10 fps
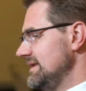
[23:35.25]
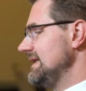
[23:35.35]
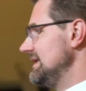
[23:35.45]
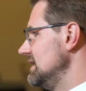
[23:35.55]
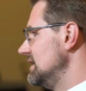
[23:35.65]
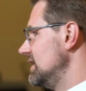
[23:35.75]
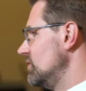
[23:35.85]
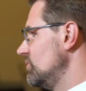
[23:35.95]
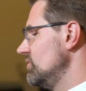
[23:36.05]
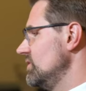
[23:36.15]
they need
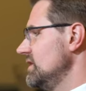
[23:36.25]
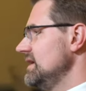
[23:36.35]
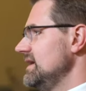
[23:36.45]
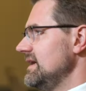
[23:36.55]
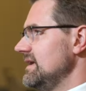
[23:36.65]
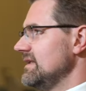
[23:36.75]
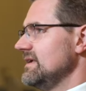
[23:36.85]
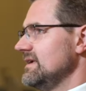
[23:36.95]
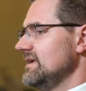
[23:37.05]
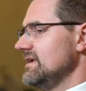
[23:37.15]
help. And I
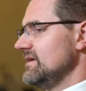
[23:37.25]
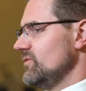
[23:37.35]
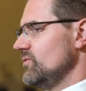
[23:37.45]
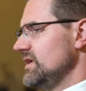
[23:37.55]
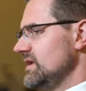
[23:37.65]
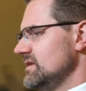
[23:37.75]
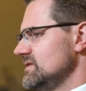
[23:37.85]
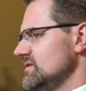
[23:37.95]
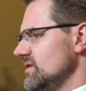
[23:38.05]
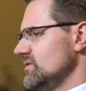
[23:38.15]
think if we can
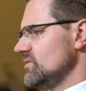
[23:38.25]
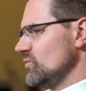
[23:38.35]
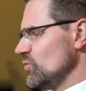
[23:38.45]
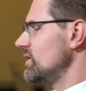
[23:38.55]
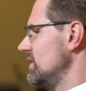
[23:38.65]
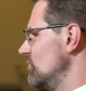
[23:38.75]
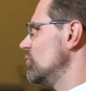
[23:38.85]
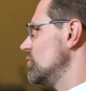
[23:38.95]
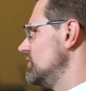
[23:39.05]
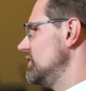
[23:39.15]
start running
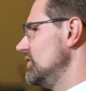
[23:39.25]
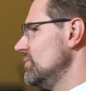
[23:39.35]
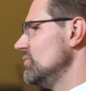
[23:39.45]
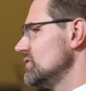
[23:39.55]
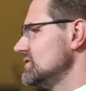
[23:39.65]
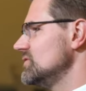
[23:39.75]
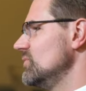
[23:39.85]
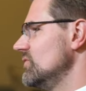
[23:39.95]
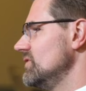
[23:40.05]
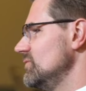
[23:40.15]
more of the numbers,
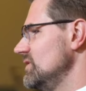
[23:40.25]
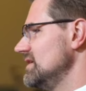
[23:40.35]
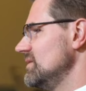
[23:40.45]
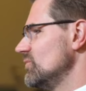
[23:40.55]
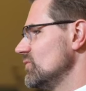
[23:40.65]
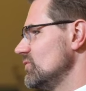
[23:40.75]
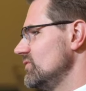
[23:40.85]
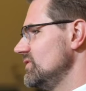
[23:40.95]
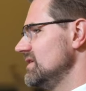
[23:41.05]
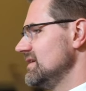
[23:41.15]
hopefully we can
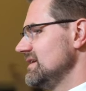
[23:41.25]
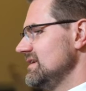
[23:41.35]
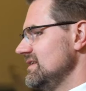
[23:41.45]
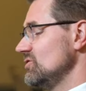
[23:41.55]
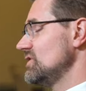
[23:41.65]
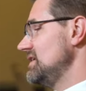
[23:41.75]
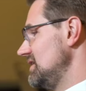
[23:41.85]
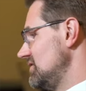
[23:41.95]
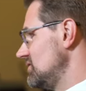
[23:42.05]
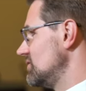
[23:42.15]
improve their
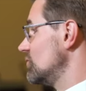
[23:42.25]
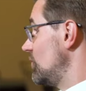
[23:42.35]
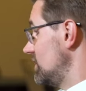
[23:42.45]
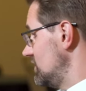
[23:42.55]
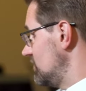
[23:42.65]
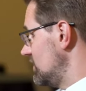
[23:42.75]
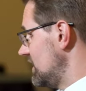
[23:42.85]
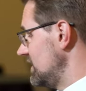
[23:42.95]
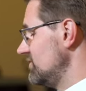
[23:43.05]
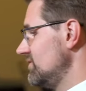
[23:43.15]
care, their quality of
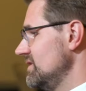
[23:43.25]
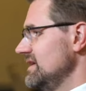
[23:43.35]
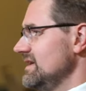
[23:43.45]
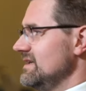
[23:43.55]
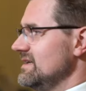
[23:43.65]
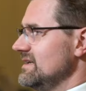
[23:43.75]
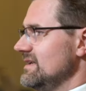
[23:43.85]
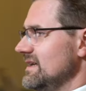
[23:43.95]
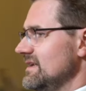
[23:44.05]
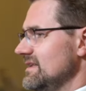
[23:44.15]
life,
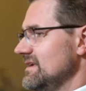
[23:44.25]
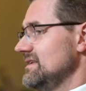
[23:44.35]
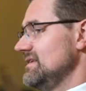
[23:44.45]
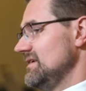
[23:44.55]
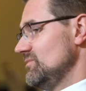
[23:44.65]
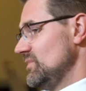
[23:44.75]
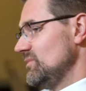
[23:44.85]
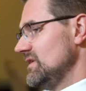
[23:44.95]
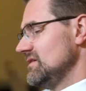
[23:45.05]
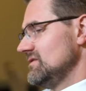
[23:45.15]
and I think
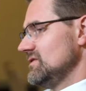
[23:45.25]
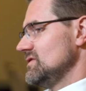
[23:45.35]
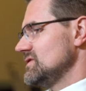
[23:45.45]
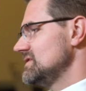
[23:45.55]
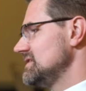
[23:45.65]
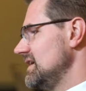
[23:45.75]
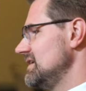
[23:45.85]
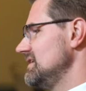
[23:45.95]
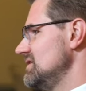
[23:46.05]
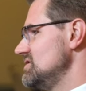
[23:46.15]
maybe the
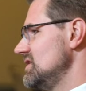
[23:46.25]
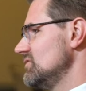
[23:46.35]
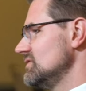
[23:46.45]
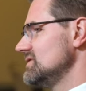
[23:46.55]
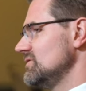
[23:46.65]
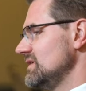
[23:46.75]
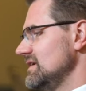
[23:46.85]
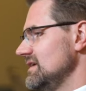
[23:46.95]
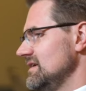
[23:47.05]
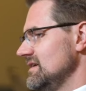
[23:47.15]
society in general. So
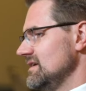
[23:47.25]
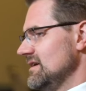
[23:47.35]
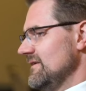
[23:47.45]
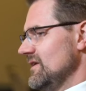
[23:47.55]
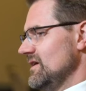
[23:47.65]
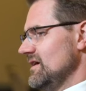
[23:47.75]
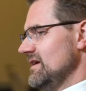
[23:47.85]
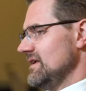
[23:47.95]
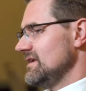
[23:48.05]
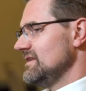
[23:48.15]

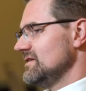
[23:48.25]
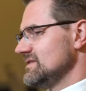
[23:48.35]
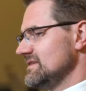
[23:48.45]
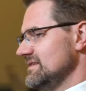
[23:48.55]
I think there's